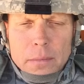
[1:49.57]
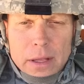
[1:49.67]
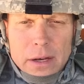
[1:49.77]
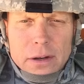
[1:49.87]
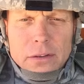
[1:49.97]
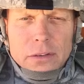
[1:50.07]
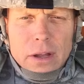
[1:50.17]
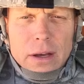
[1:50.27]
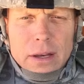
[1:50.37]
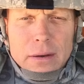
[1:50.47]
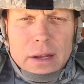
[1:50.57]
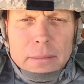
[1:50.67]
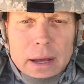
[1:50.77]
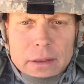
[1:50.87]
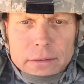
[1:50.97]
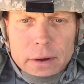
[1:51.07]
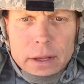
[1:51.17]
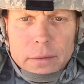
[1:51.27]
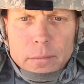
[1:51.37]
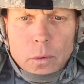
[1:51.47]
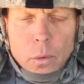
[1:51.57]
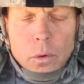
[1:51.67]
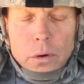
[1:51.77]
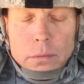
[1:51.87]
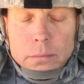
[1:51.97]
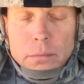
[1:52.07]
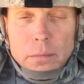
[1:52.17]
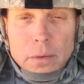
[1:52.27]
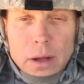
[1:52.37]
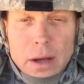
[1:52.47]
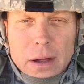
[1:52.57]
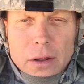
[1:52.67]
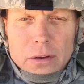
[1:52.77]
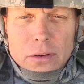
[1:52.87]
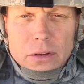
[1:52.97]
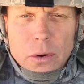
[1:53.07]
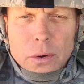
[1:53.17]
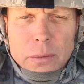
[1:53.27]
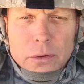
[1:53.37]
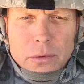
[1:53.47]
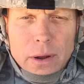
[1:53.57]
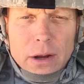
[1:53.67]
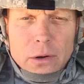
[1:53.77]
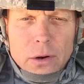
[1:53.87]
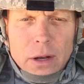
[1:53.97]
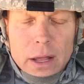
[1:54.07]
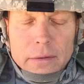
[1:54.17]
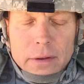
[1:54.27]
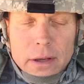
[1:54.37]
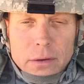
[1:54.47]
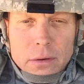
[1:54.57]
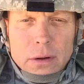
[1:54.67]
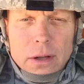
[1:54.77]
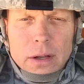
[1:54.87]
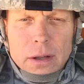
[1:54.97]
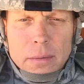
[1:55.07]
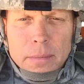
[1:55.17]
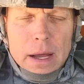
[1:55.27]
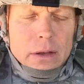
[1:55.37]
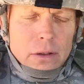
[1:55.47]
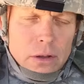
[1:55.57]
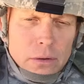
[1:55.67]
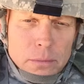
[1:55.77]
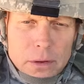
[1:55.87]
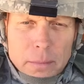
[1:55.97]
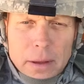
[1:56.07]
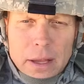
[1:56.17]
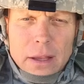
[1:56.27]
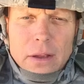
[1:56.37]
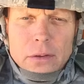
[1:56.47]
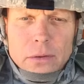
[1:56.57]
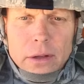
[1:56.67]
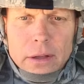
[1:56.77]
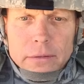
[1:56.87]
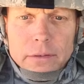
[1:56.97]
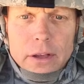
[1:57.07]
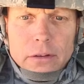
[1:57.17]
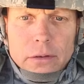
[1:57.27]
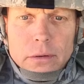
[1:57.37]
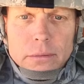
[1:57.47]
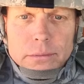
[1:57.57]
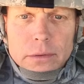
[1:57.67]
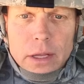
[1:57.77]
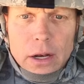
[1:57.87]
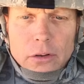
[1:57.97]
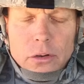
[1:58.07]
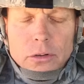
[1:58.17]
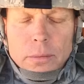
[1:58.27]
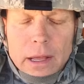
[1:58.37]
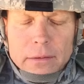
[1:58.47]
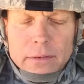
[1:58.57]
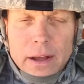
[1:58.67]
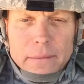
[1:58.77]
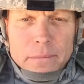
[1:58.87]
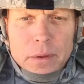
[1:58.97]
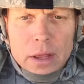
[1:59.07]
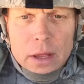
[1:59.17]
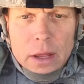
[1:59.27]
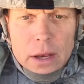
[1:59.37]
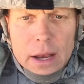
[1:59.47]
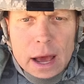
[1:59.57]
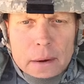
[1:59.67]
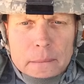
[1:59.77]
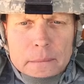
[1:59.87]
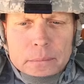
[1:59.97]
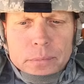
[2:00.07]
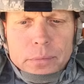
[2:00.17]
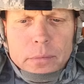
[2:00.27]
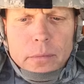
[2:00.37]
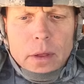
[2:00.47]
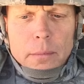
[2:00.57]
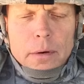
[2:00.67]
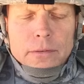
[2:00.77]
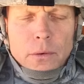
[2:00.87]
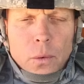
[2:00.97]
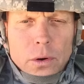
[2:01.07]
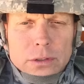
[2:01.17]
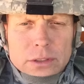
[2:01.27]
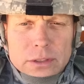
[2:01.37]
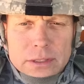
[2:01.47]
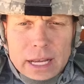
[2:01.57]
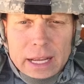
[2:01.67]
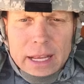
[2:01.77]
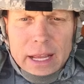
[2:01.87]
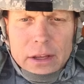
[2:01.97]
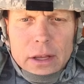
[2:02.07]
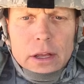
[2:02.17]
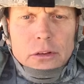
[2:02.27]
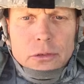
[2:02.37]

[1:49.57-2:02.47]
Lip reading: get it unstuck and get it back in the fight, or tow it in with the wrecker or a light vehicle back to the UMCP so it can get fixed, get our soldiers back in the fight. Now, before taking a